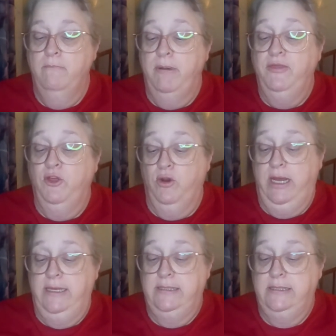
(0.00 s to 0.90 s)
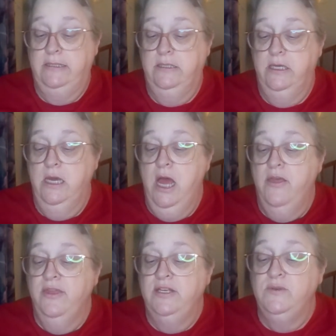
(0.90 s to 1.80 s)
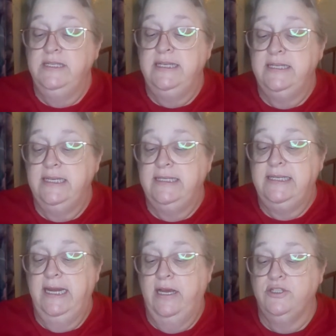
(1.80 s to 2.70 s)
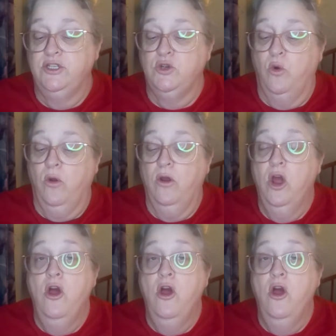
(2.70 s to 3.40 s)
But there is. This one says 16 ounces or